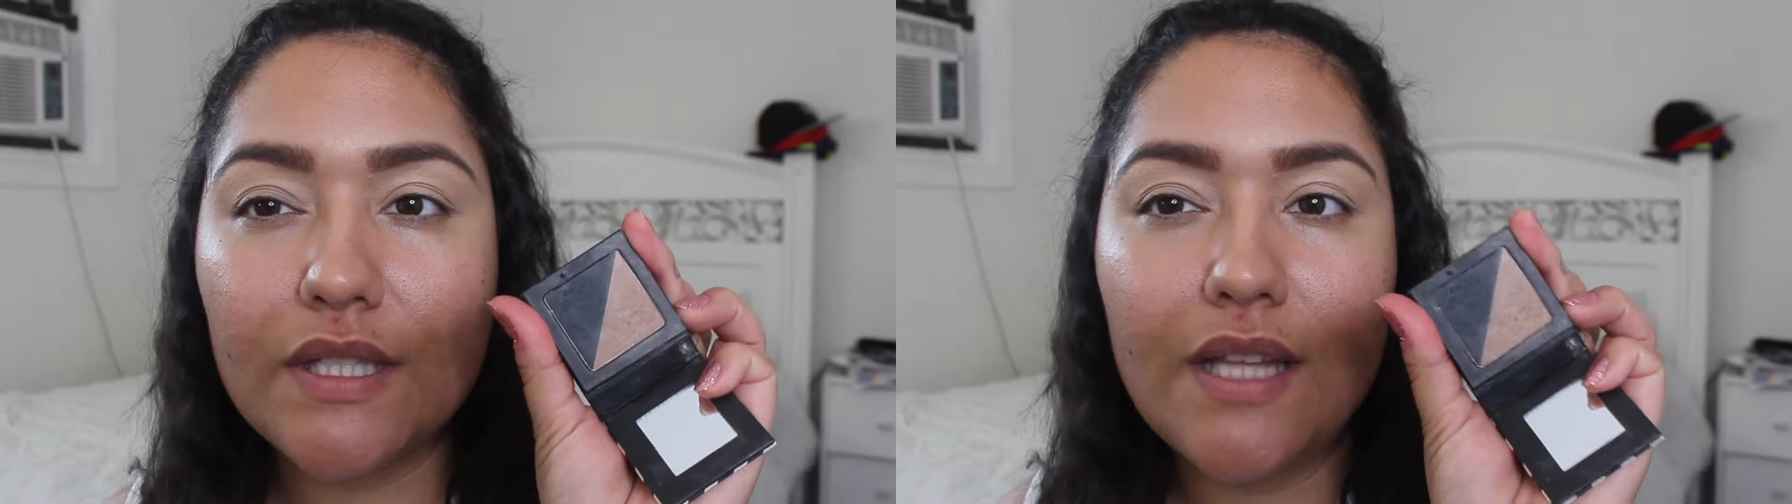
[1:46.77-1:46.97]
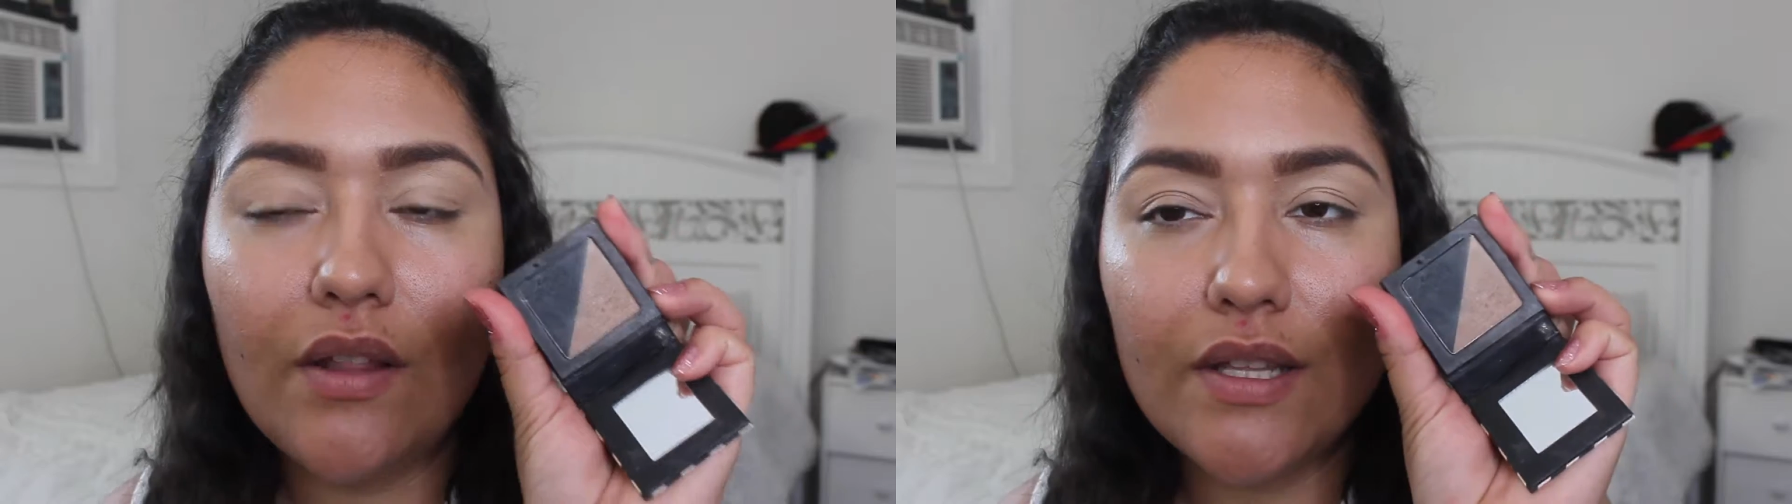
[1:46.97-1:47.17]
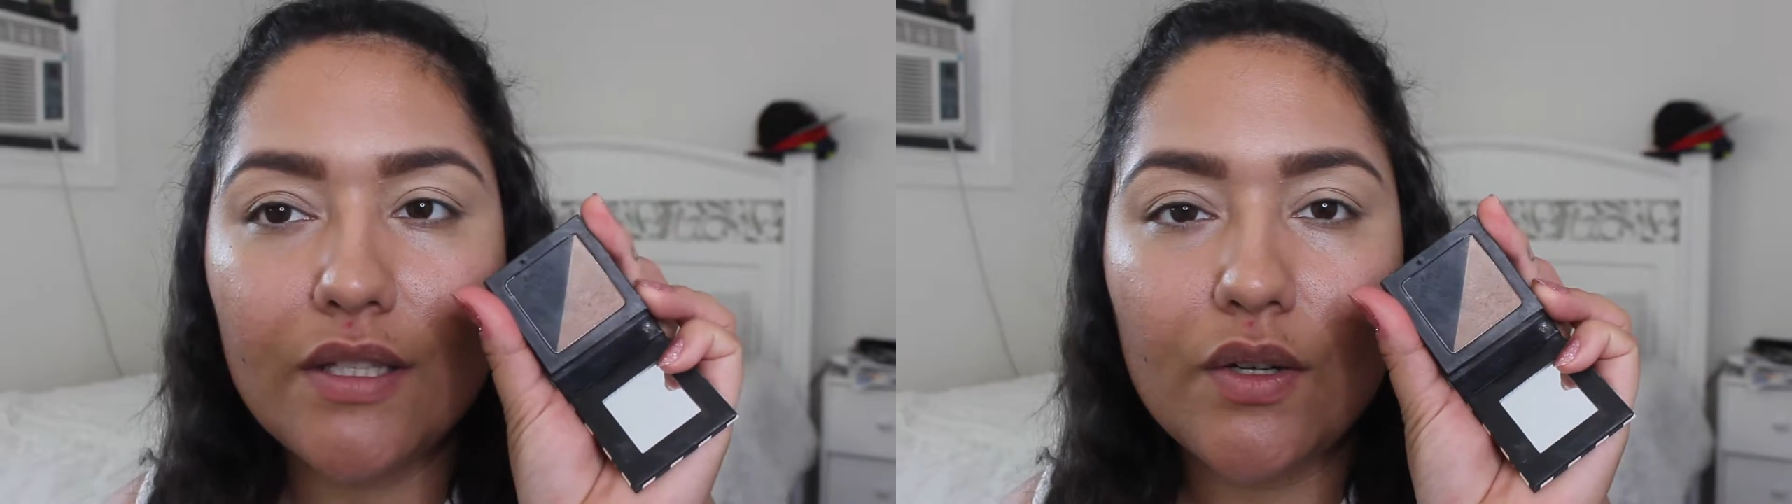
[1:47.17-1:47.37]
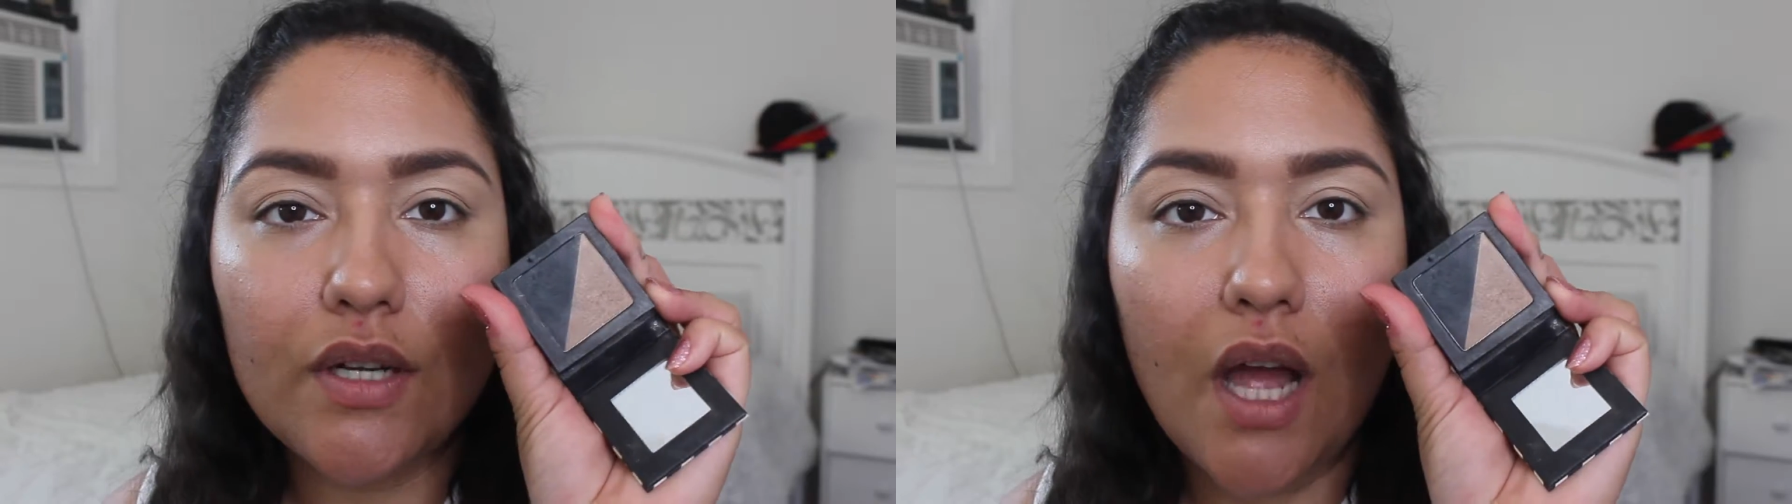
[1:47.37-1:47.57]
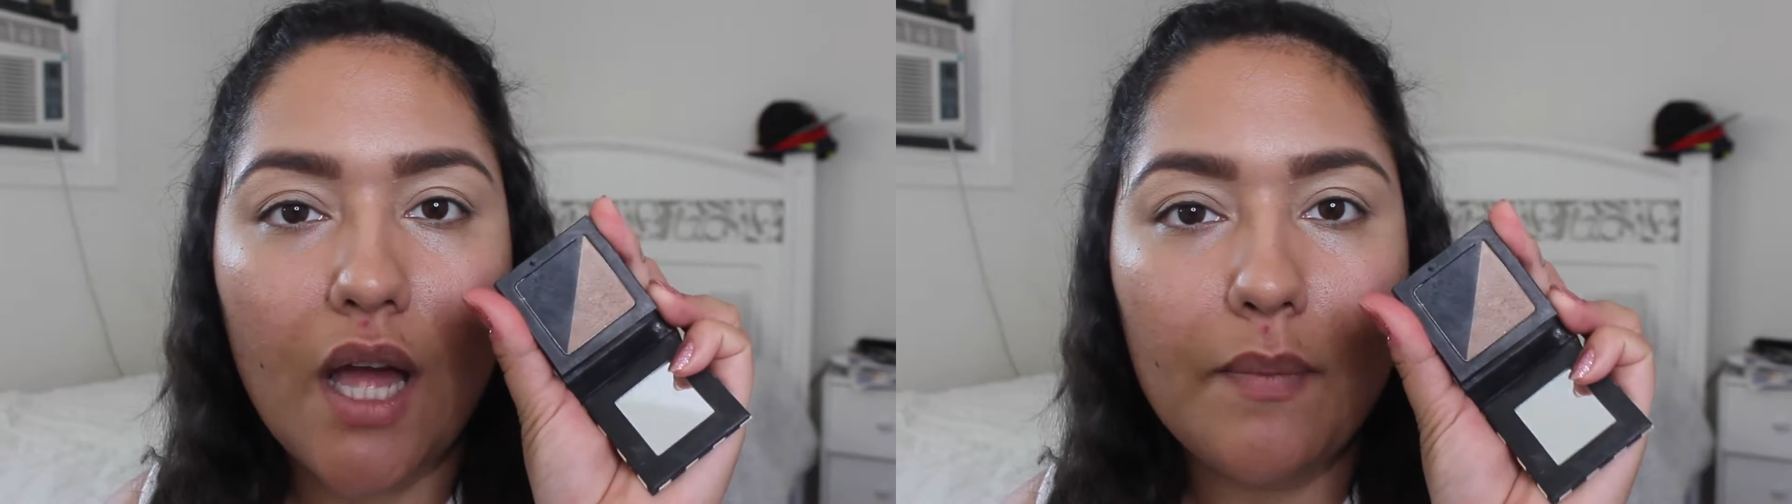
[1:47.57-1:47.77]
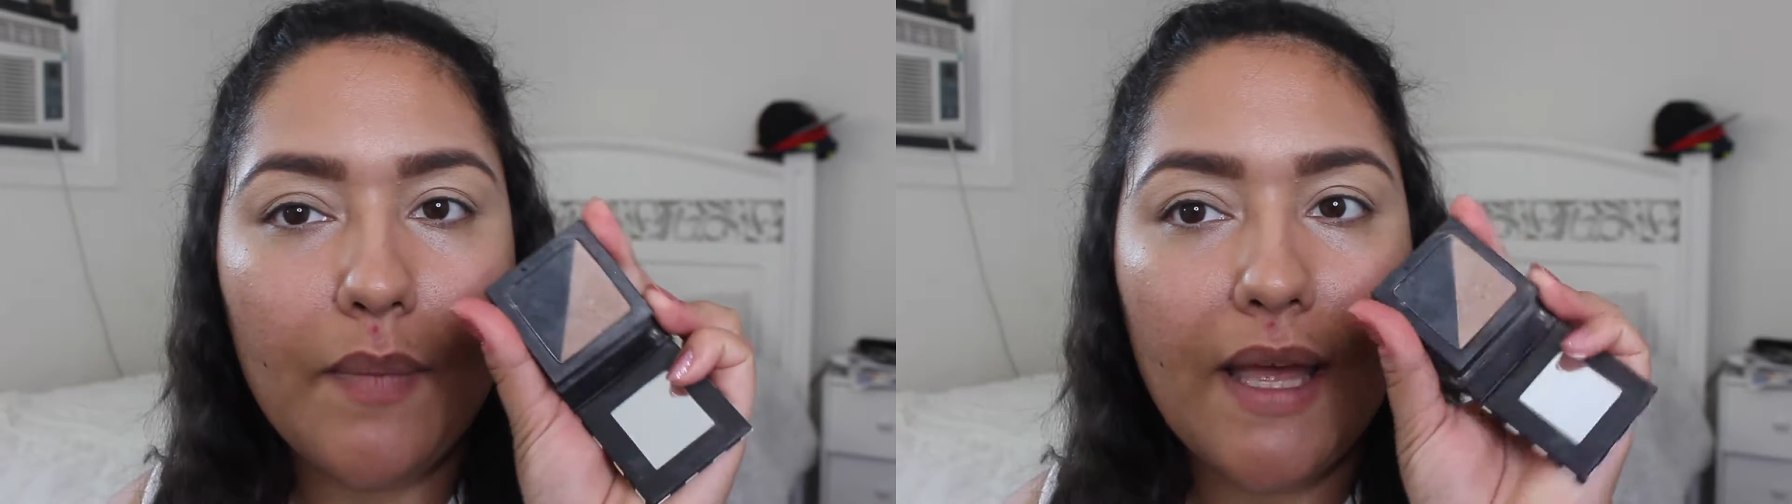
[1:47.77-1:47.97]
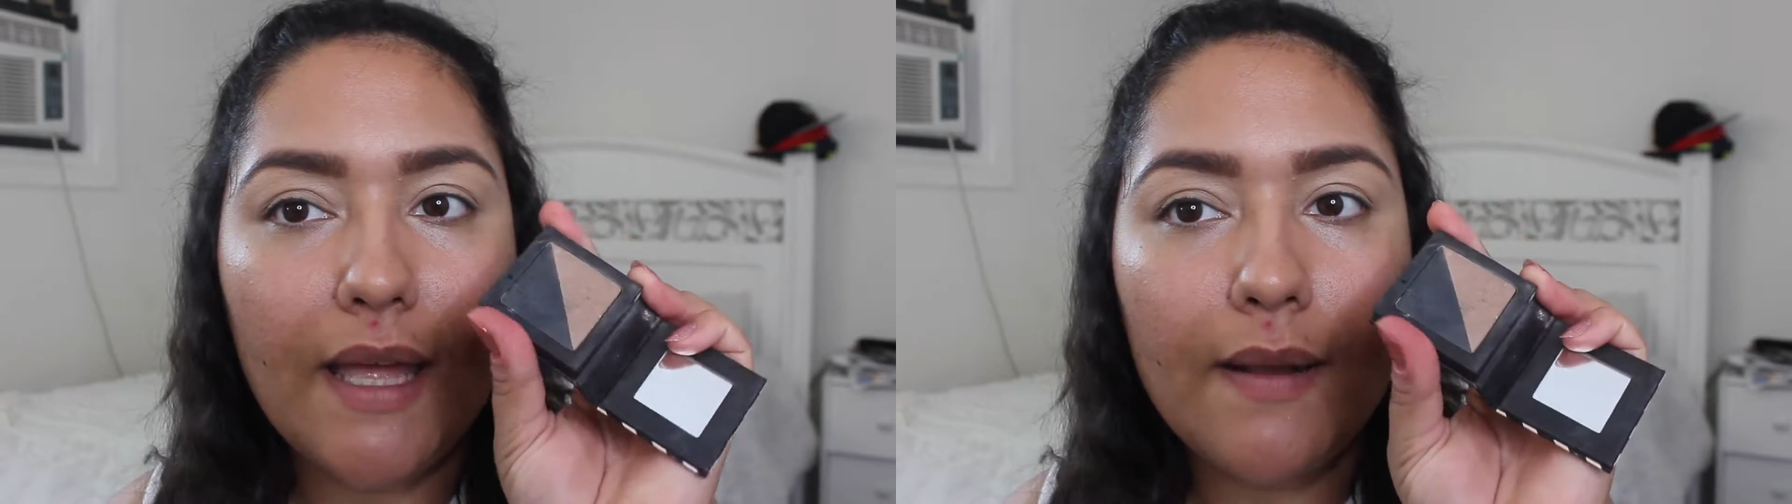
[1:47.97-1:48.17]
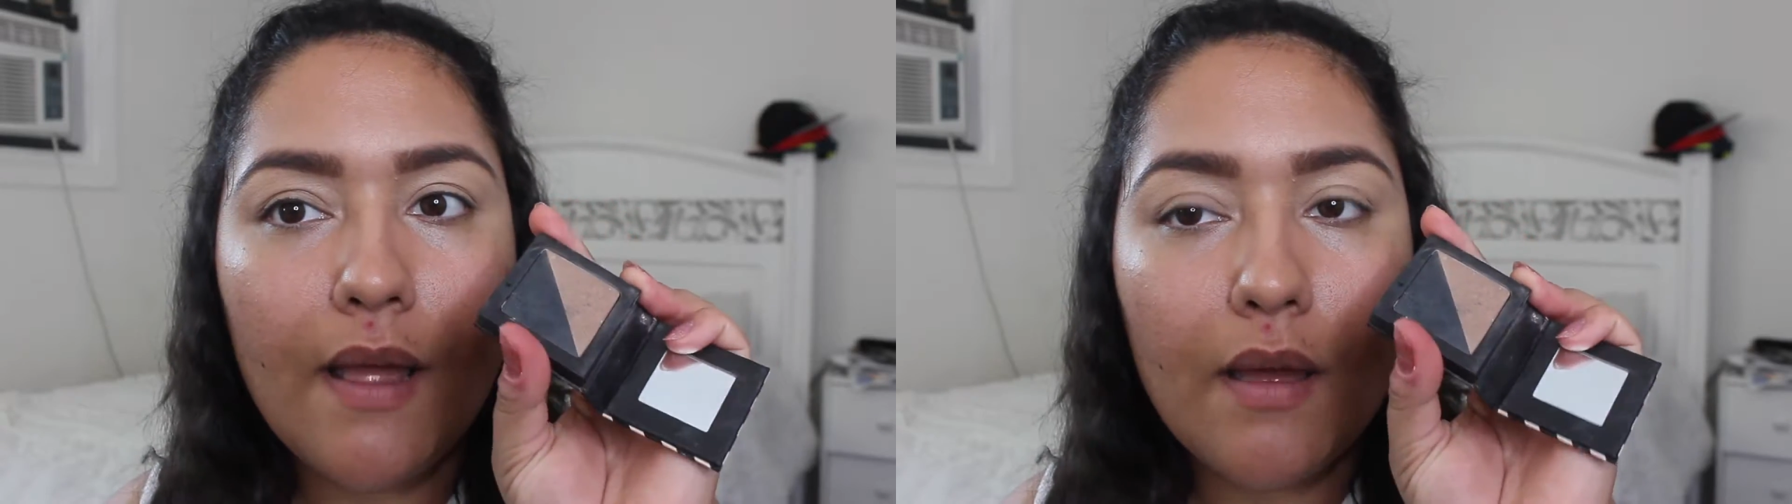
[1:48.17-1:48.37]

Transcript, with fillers: sell this or not, but